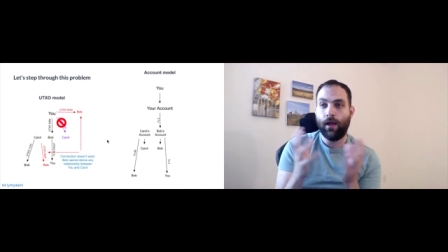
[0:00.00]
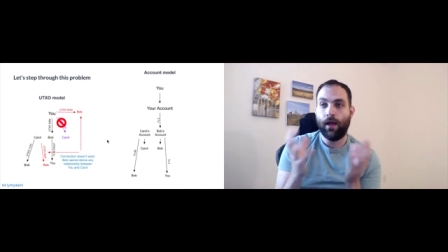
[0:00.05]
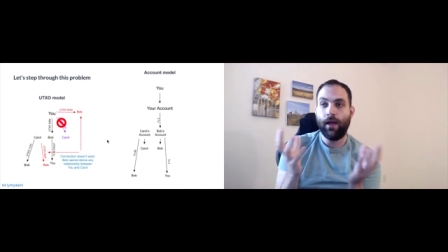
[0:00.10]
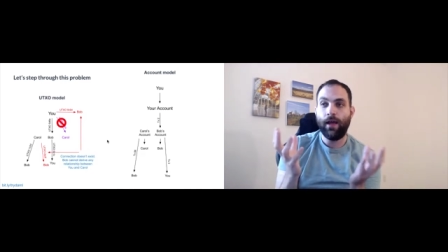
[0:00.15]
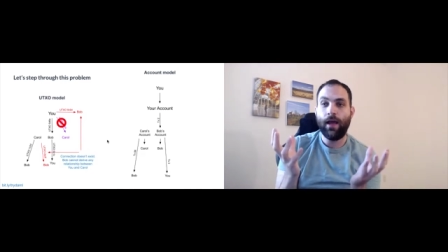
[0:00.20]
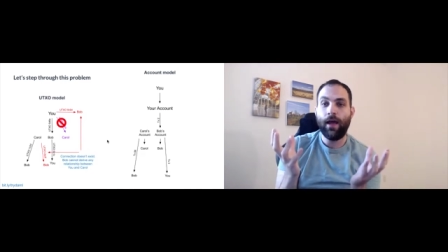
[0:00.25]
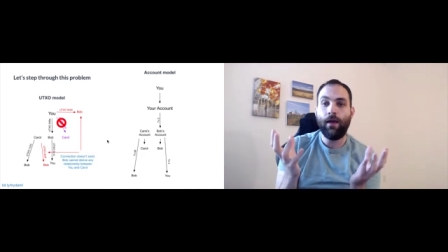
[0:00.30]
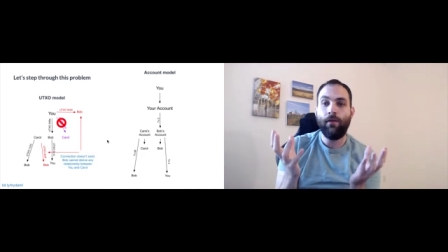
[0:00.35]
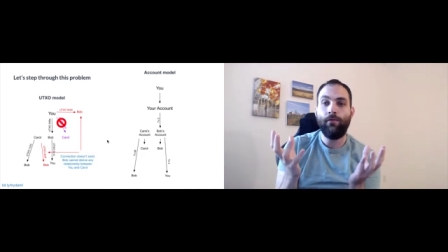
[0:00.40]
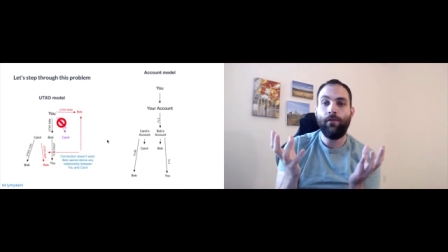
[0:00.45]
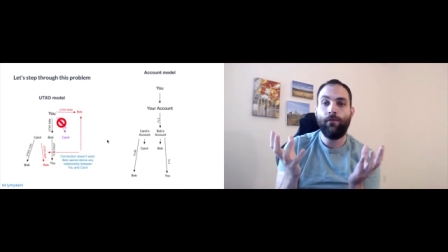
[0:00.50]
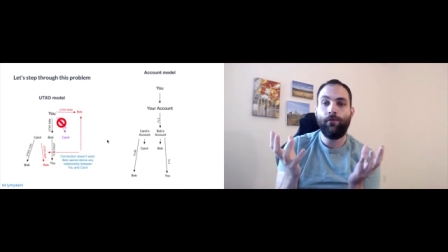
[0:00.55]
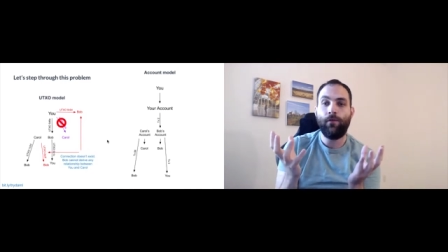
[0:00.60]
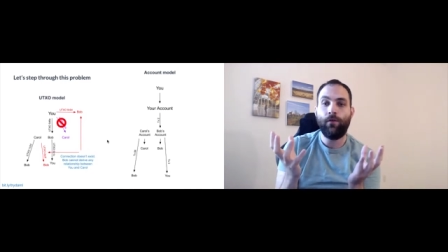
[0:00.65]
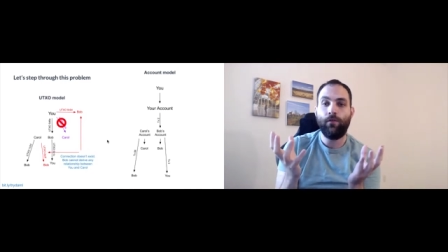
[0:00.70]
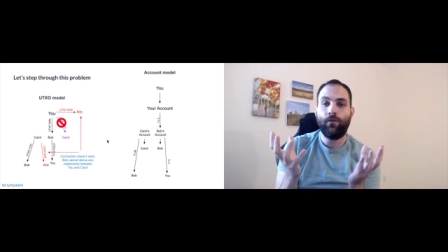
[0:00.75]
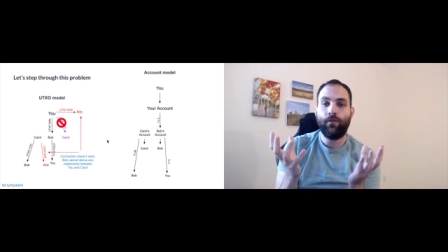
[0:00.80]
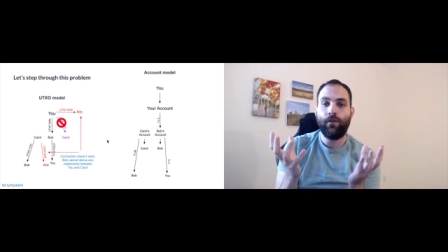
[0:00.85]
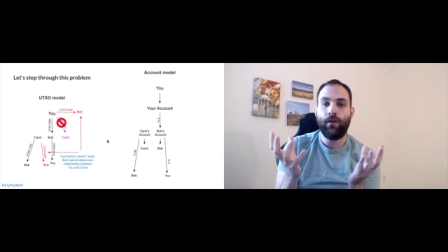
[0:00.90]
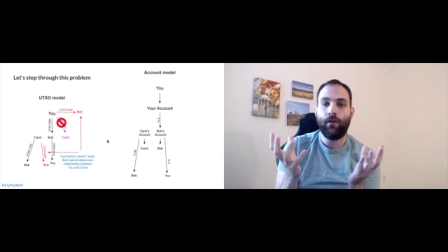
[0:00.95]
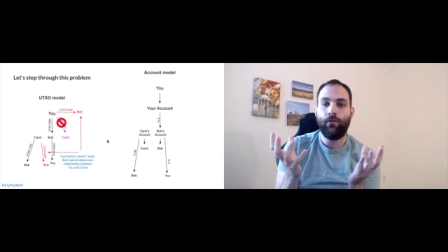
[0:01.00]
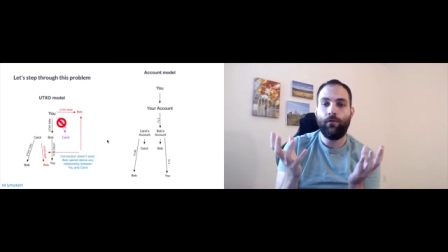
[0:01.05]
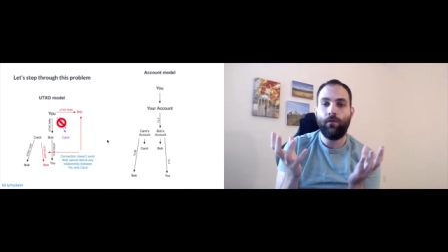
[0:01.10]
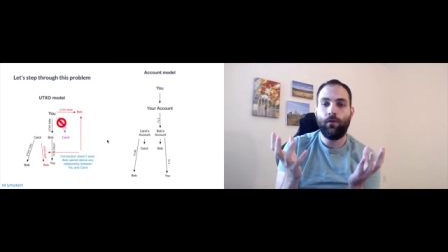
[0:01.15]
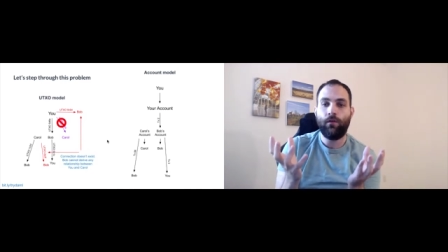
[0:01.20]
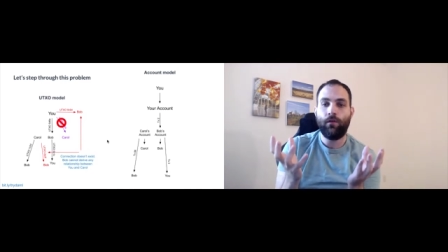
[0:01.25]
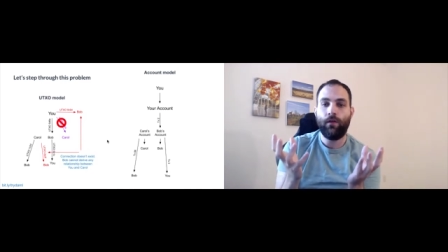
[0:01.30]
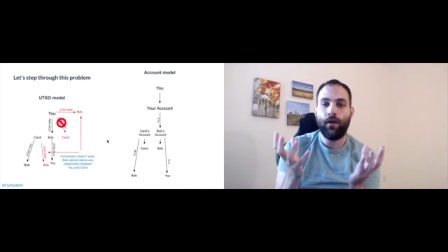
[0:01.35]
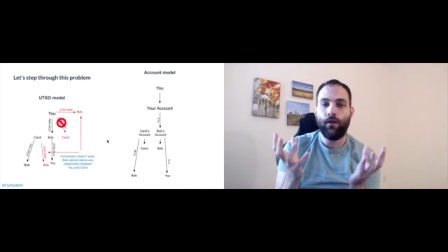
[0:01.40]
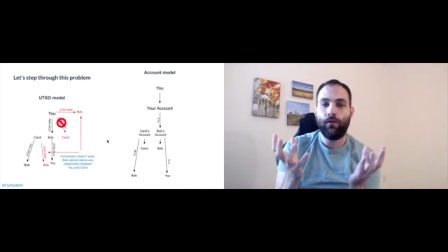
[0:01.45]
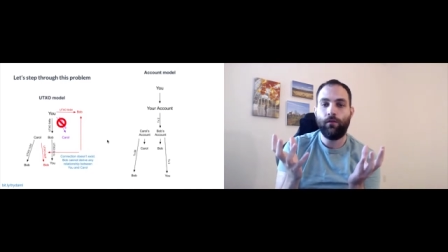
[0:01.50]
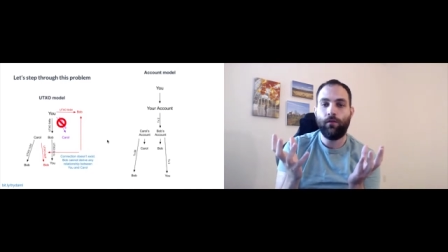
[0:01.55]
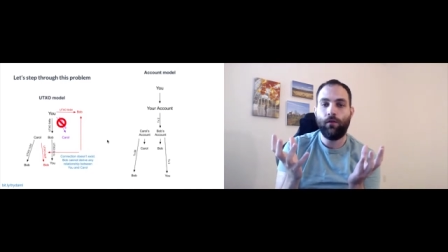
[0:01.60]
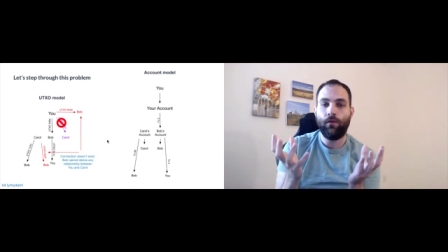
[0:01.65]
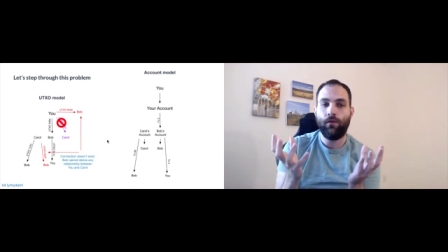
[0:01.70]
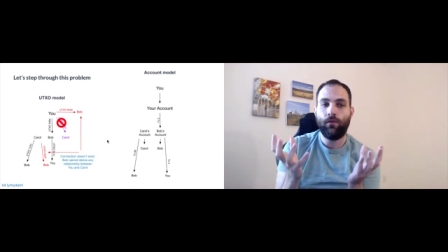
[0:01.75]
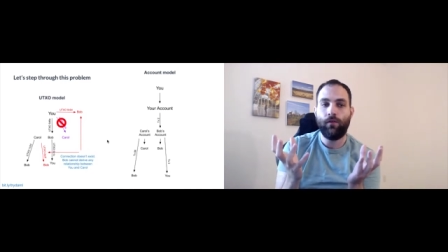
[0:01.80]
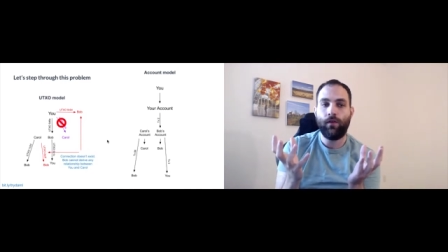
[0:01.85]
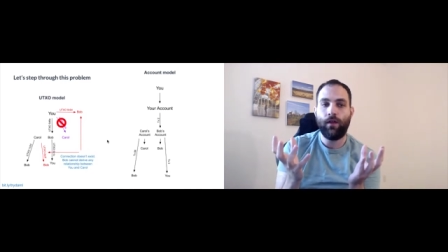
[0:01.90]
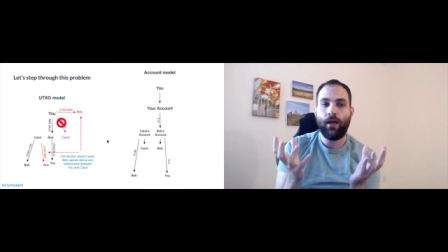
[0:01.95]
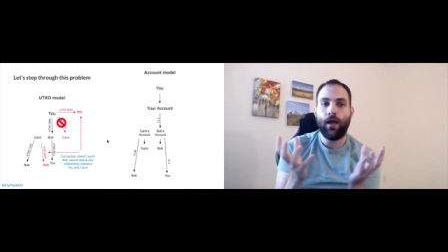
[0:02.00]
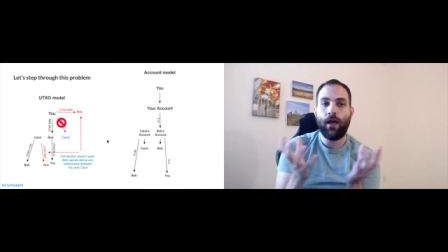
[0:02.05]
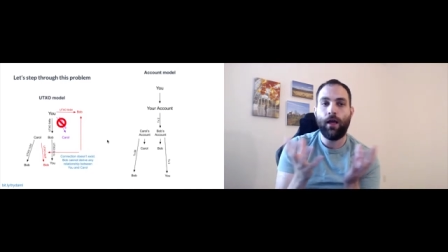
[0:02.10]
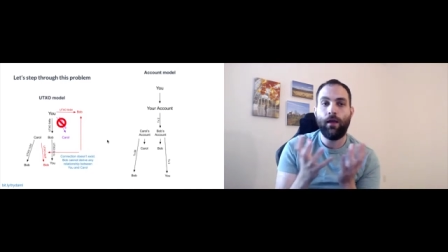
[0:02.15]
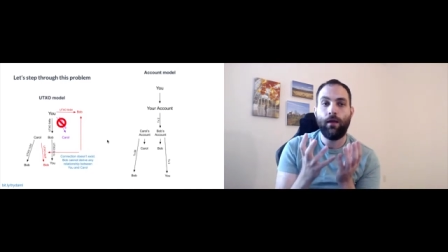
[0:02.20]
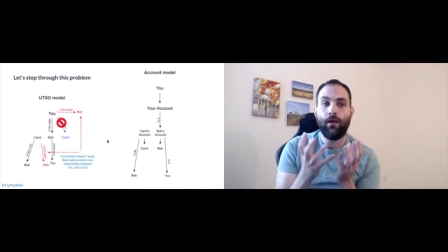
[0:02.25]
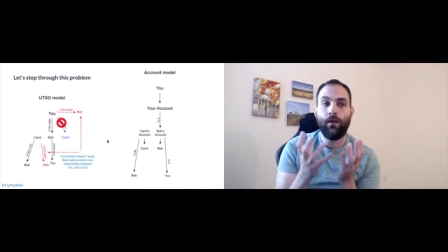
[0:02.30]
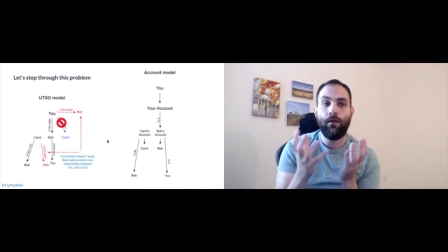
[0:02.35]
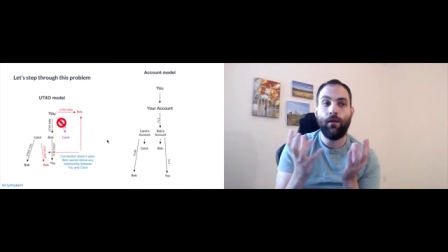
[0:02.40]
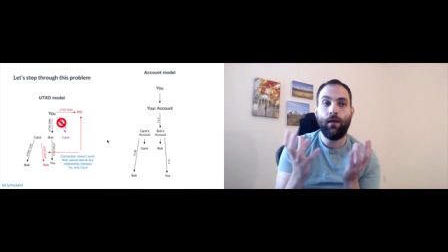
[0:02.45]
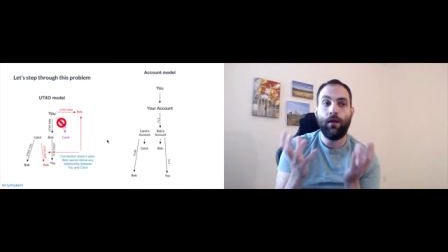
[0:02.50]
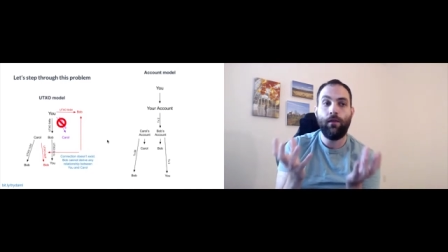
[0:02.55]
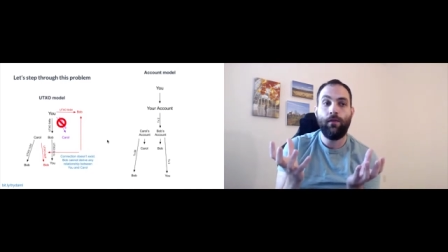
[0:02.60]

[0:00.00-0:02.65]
I have the full set of UTXOs that I